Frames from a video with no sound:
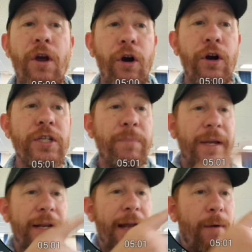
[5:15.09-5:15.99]
Her
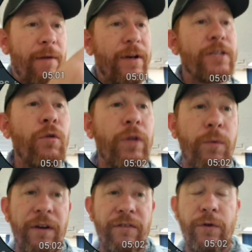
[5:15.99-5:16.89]
speed, however, is only
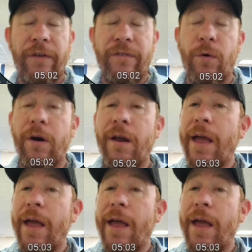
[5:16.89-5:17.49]
144.